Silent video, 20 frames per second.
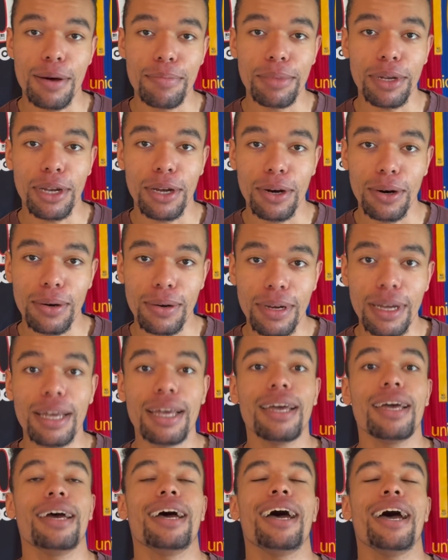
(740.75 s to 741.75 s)
below,
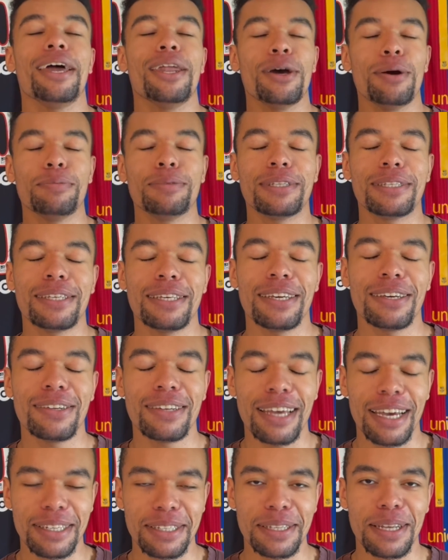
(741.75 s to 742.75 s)
and I will see you
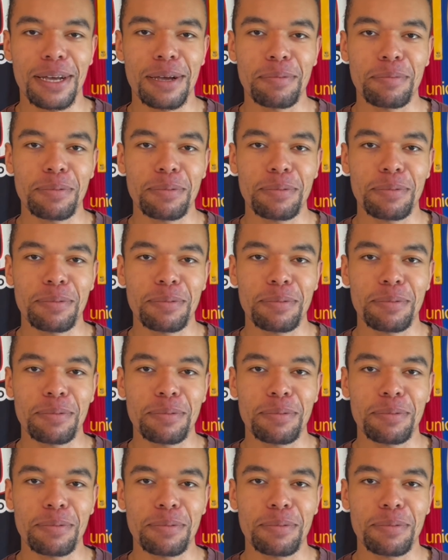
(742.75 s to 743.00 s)
next time.